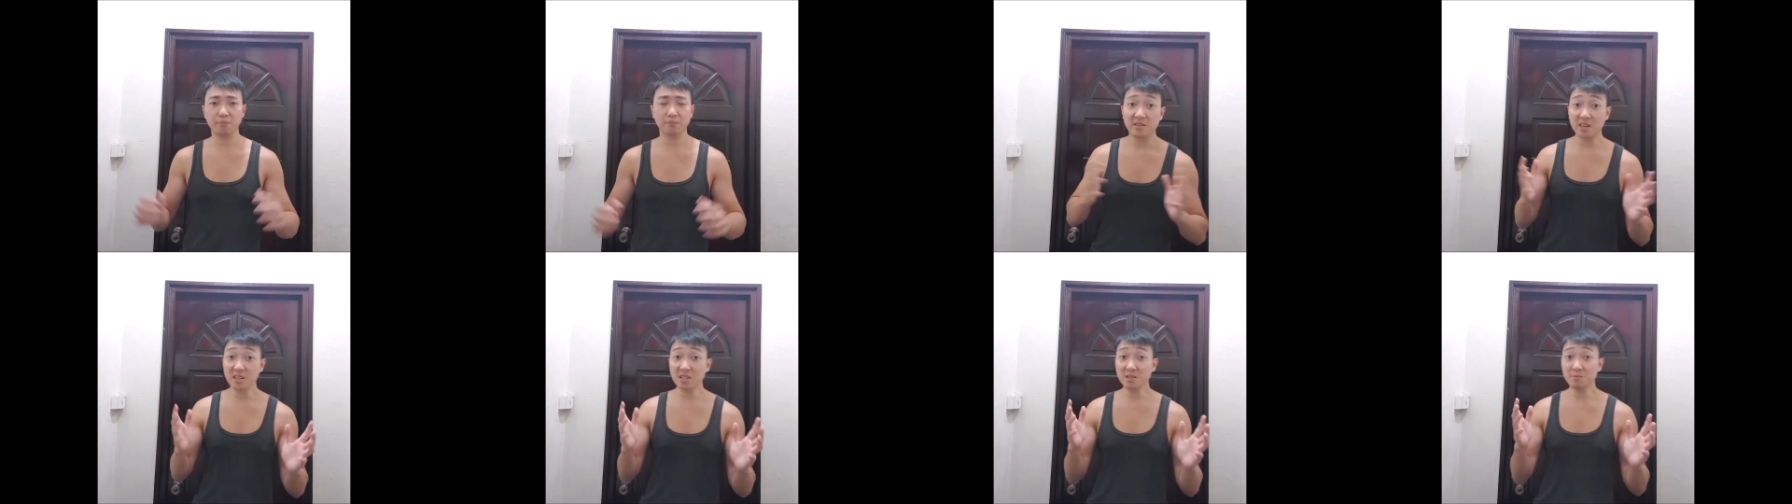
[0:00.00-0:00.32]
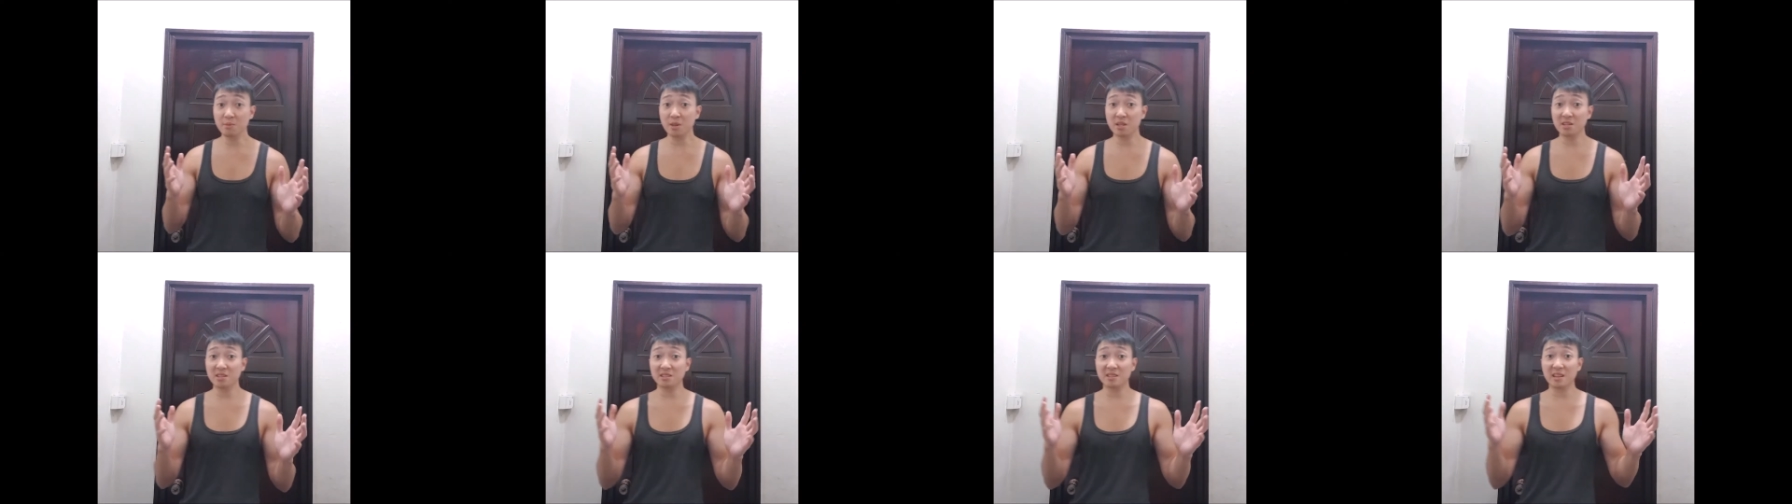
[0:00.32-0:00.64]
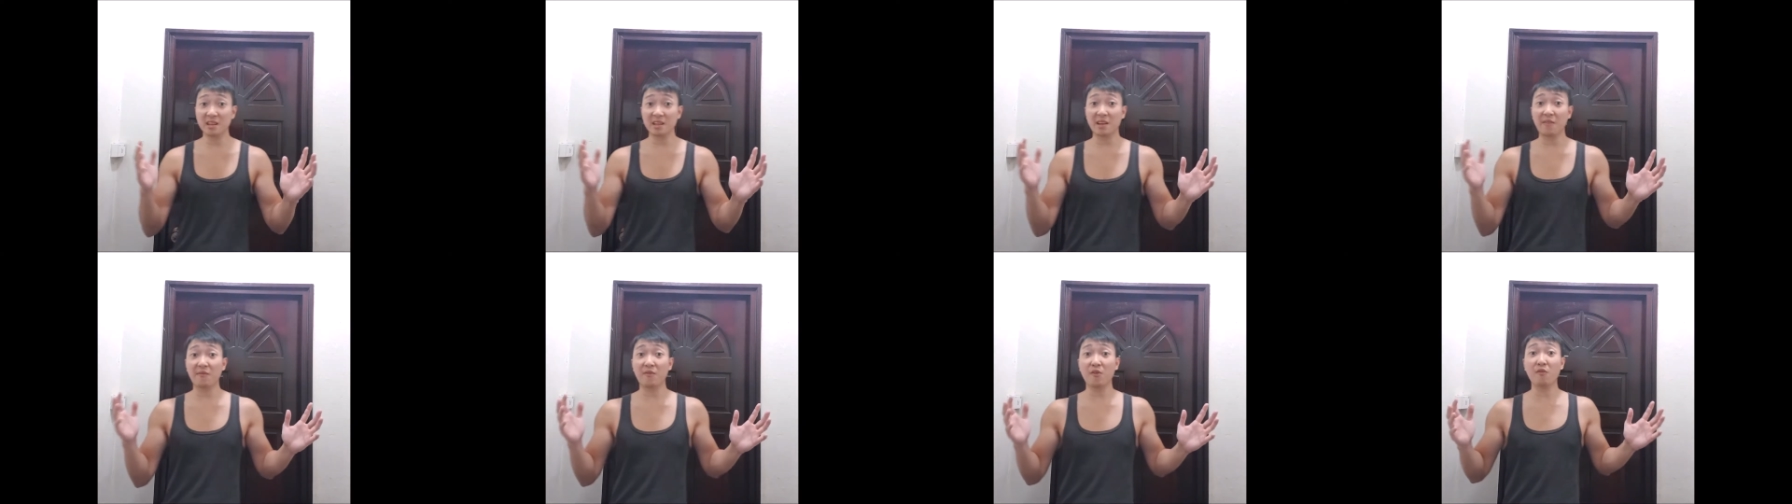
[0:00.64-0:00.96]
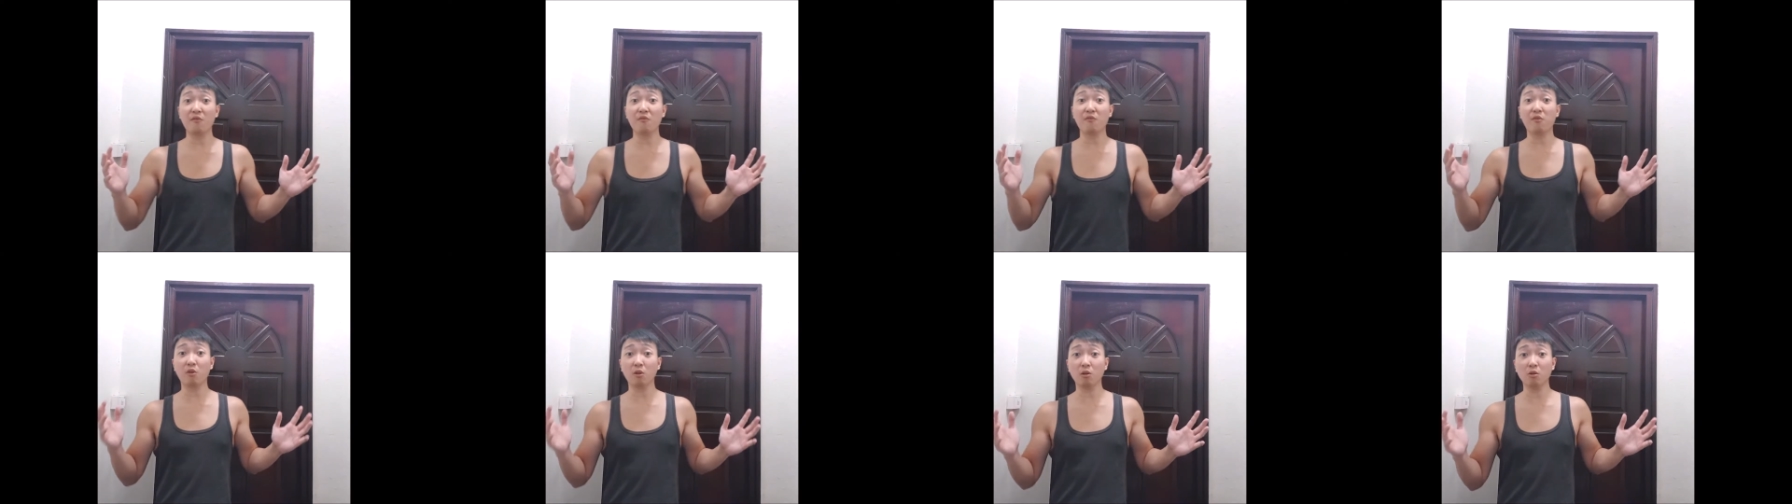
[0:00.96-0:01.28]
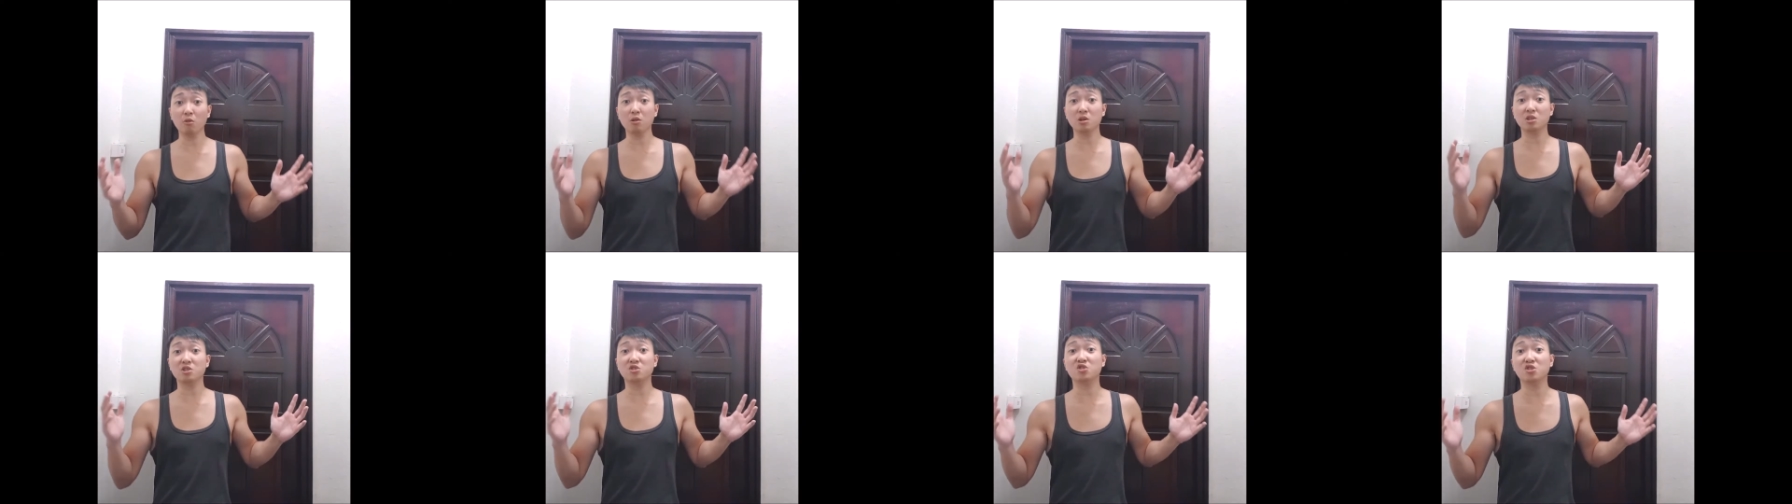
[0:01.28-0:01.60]
This means that if you
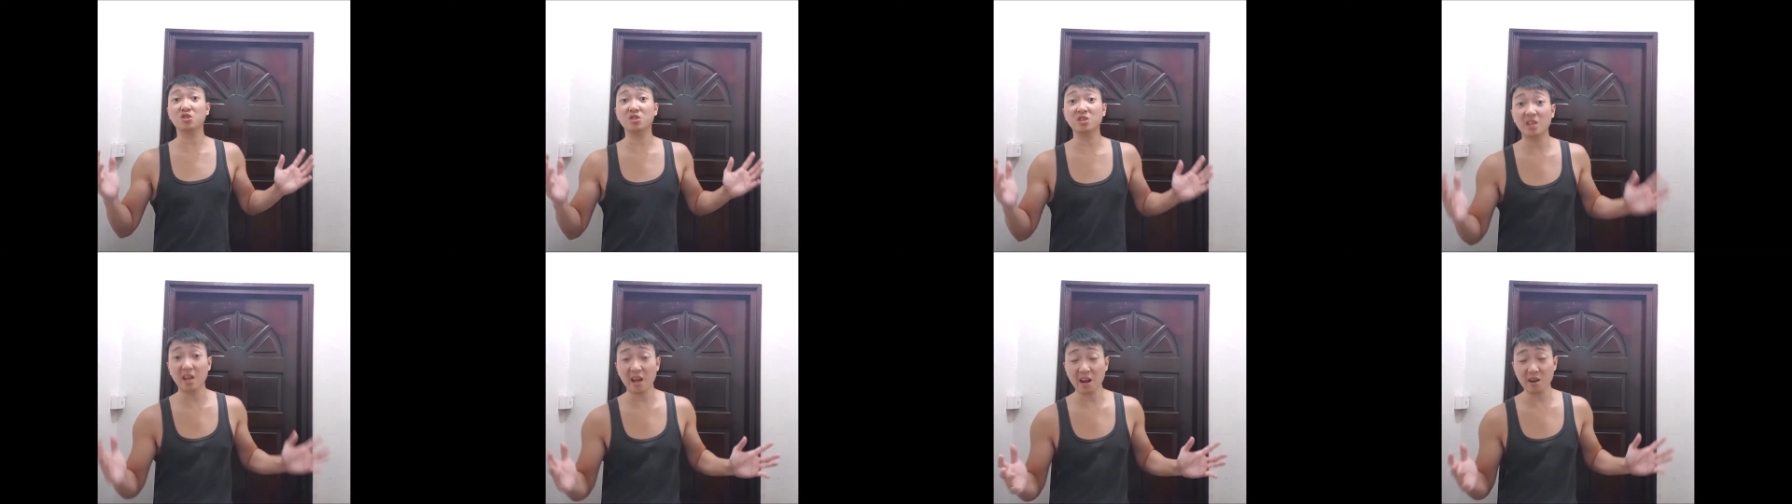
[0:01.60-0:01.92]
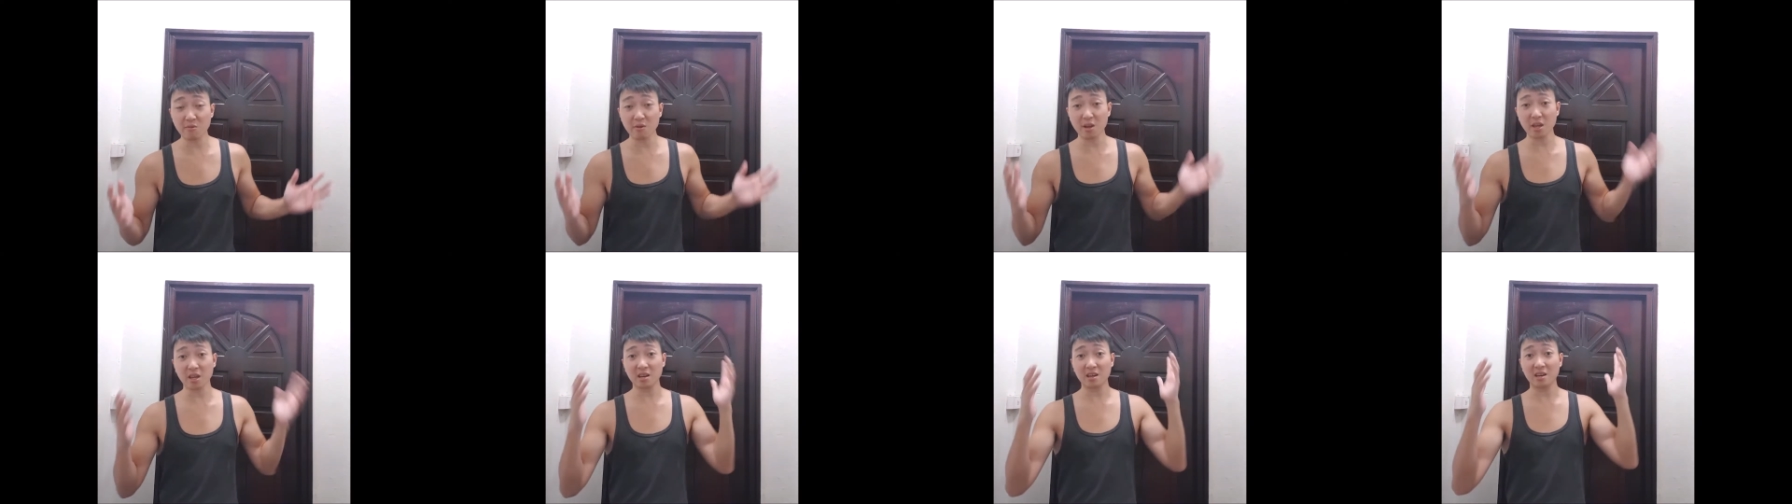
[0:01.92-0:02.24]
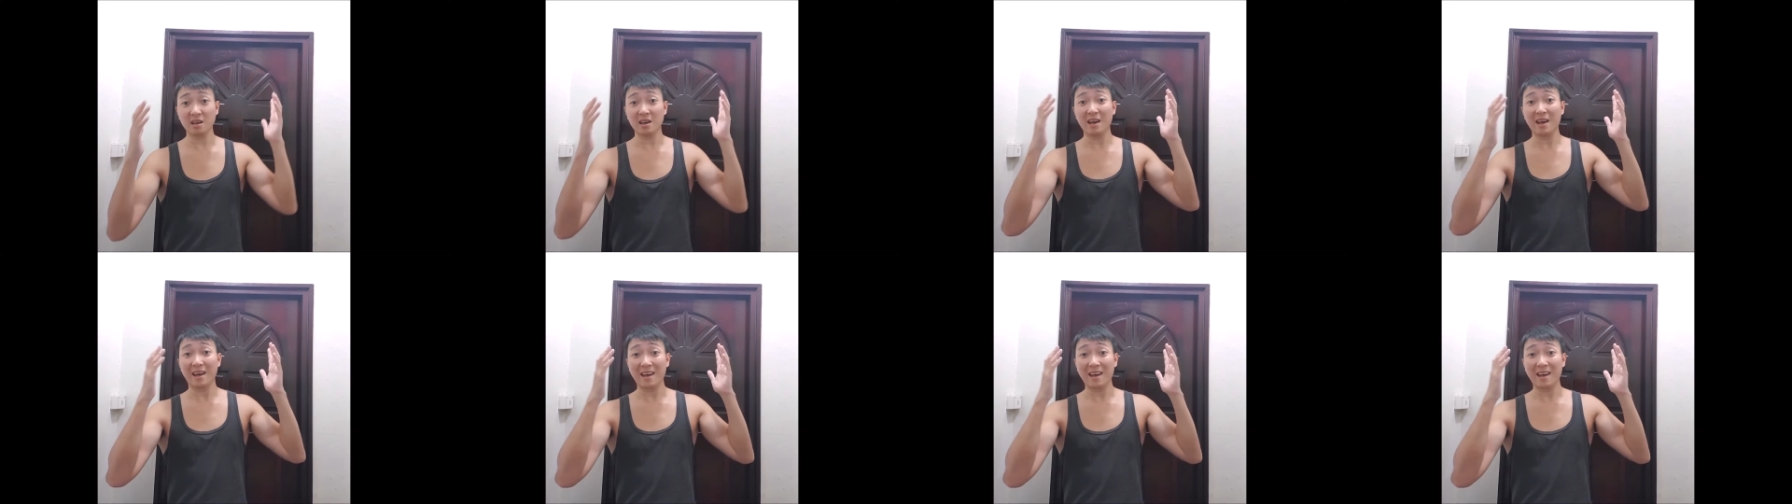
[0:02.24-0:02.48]
follow a generic